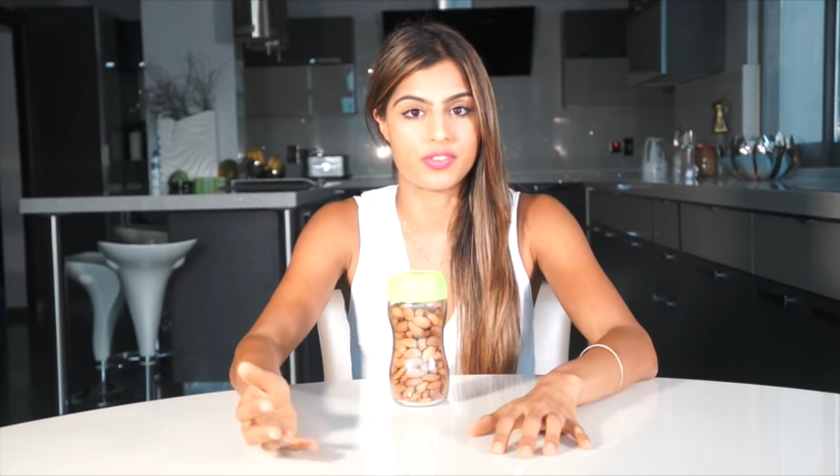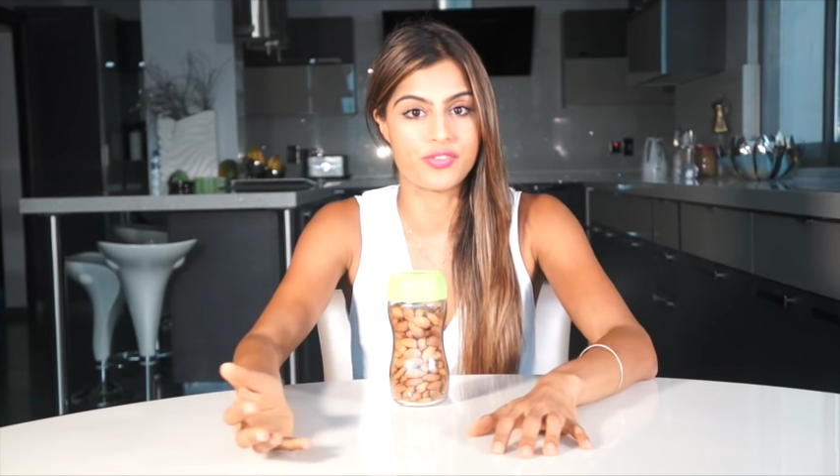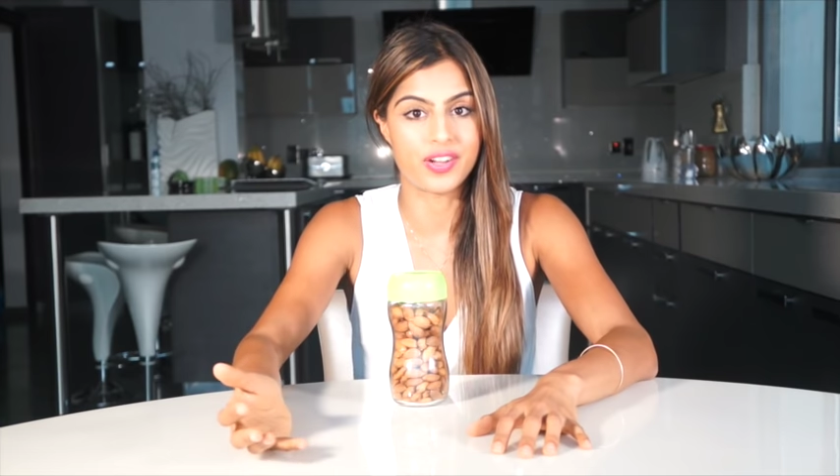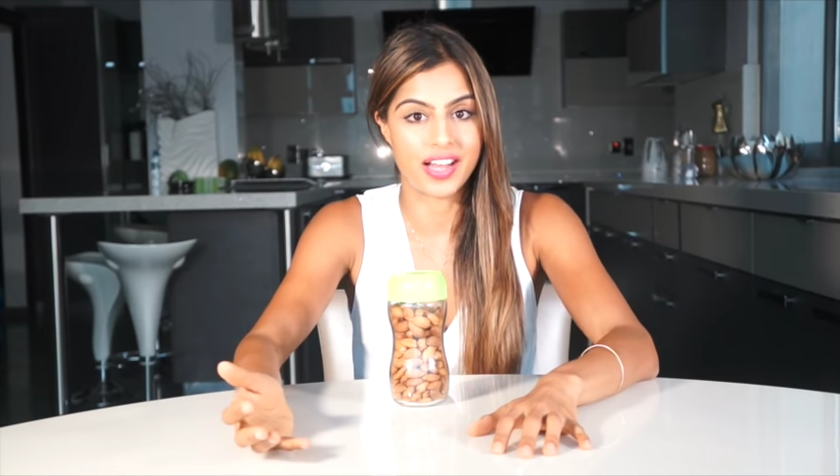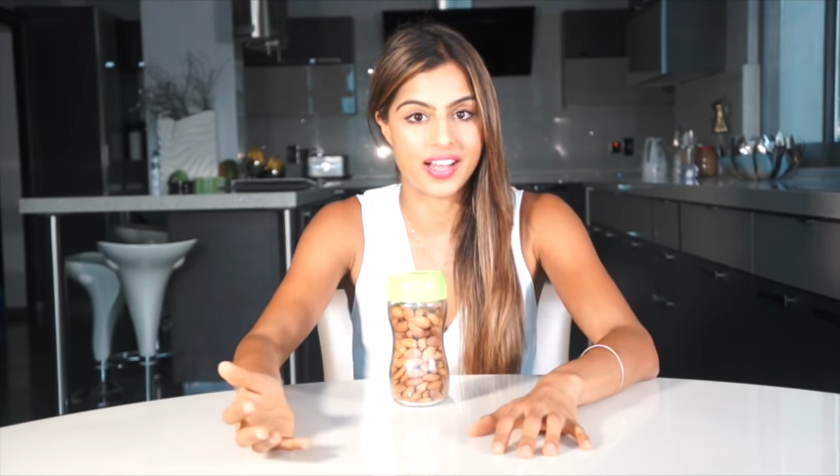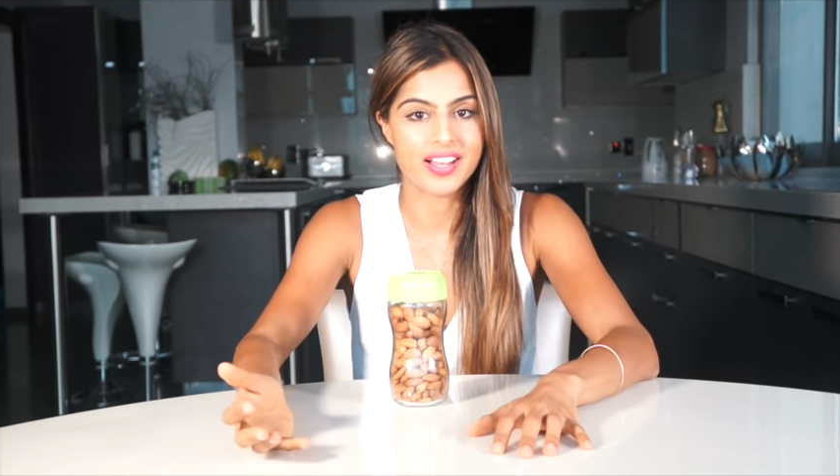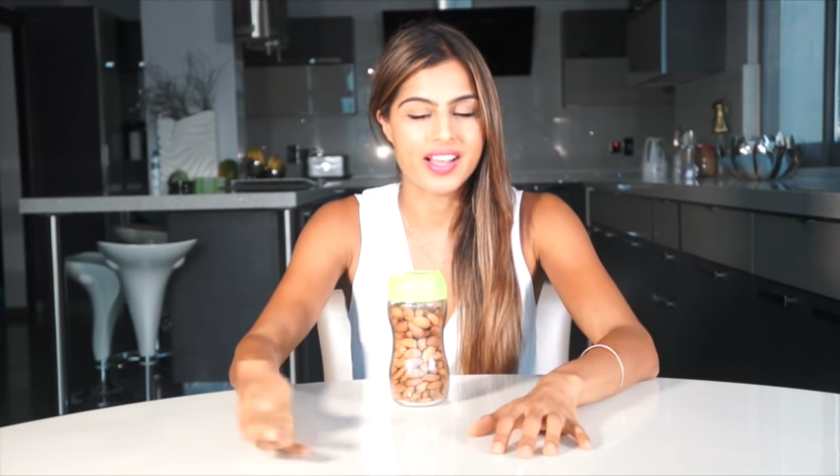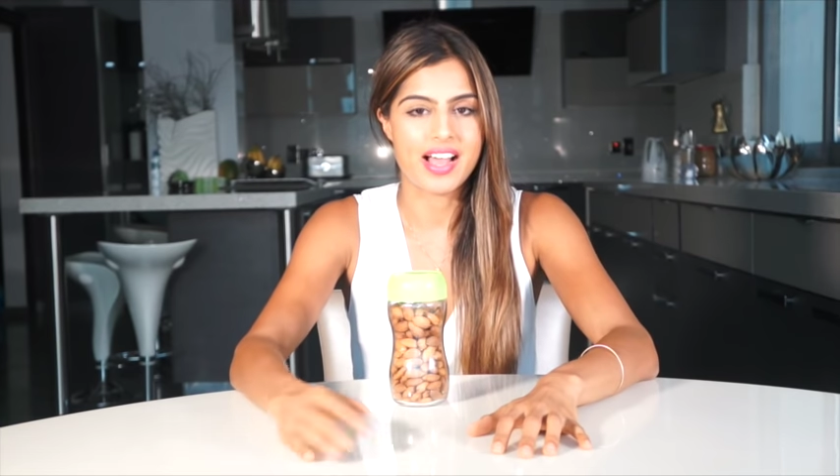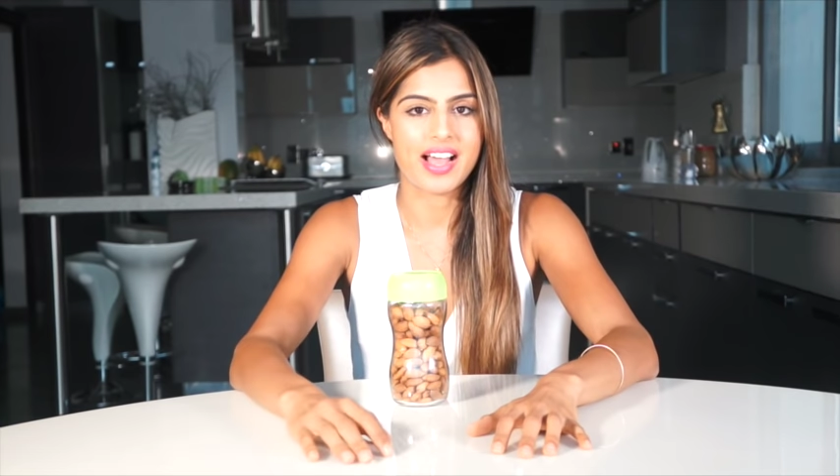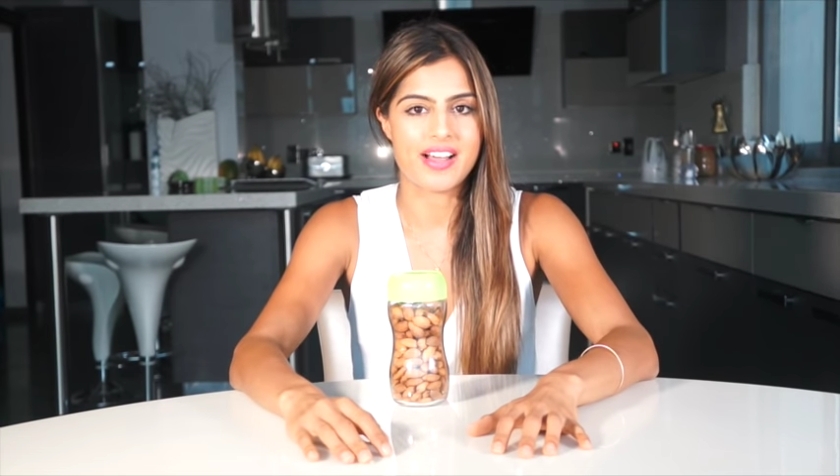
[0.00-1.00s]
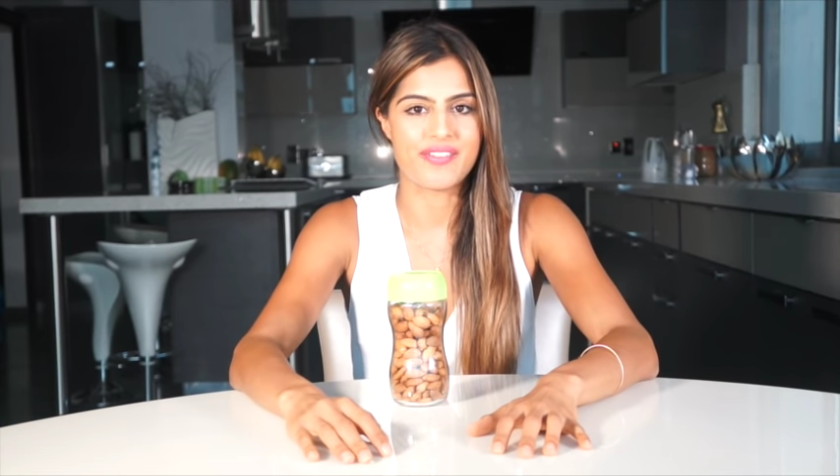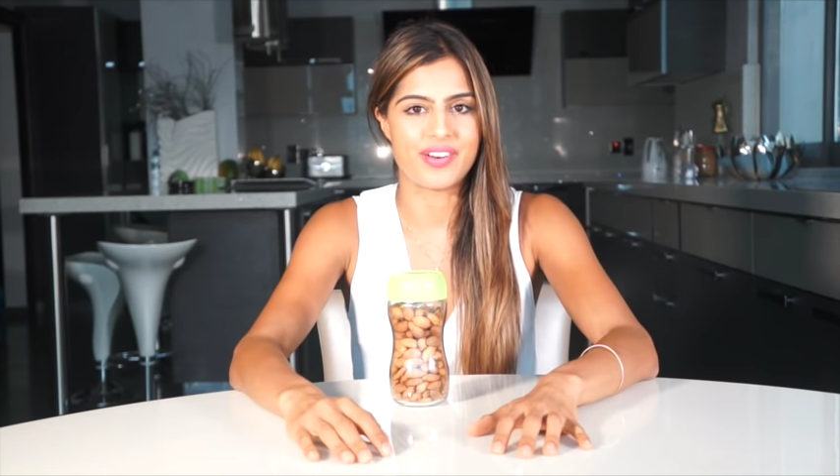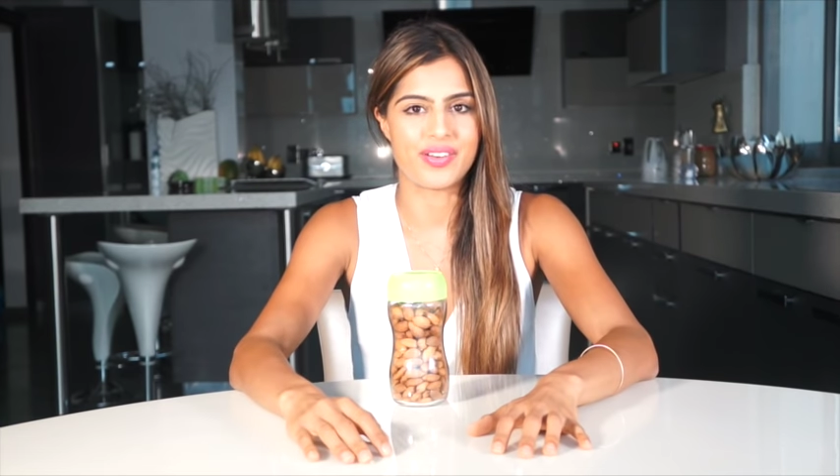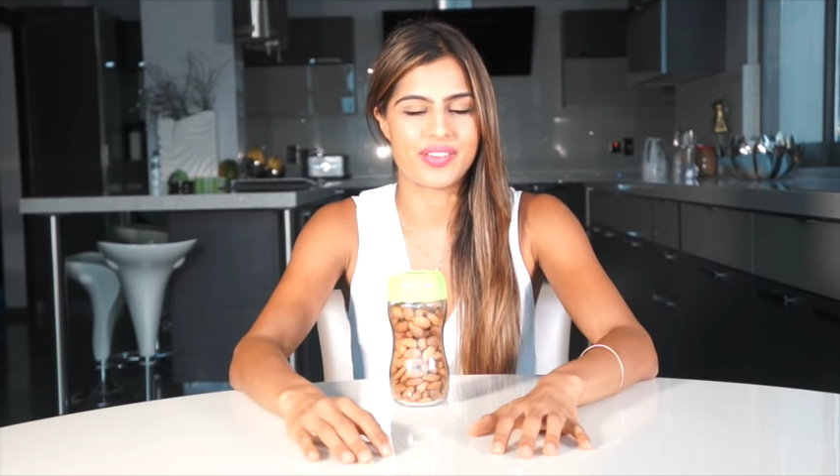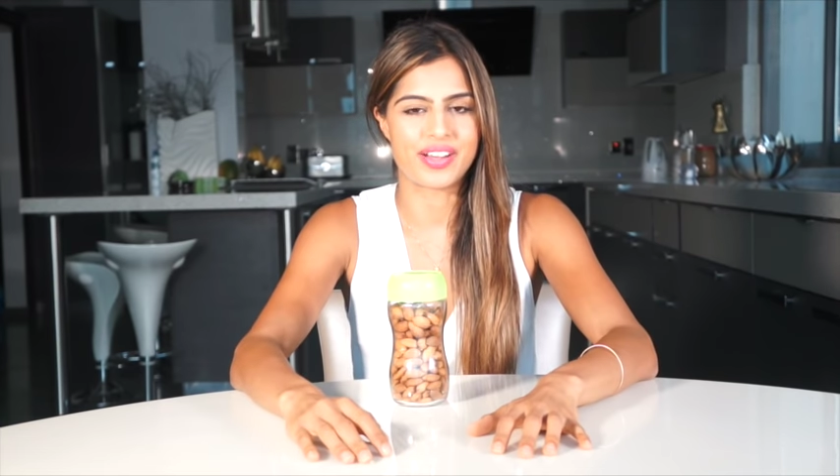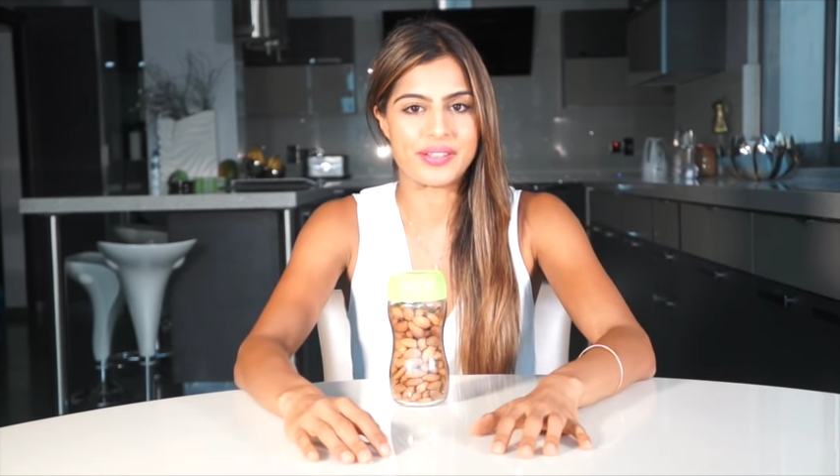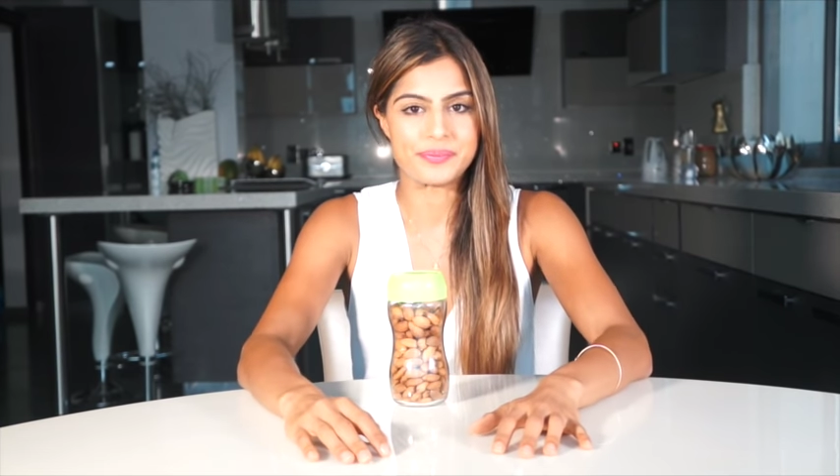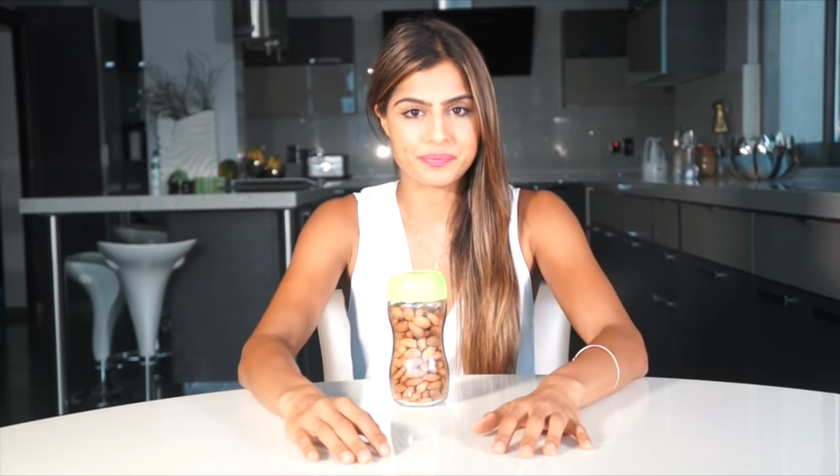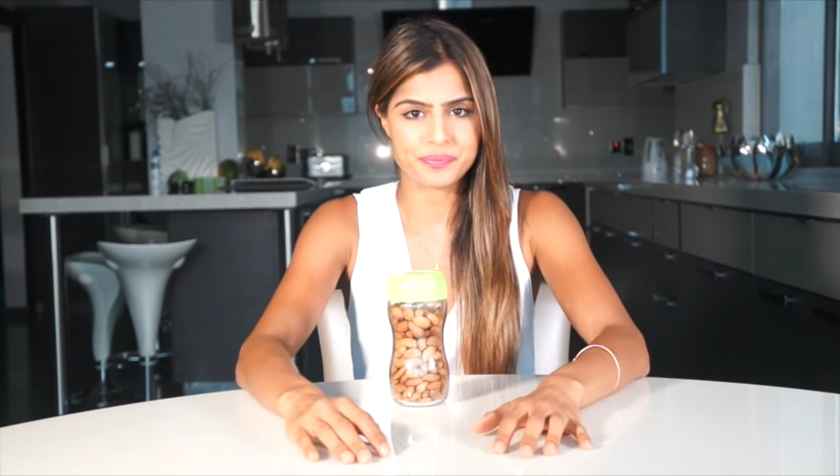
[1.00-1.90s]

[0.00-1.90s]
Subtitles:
fuller for longer.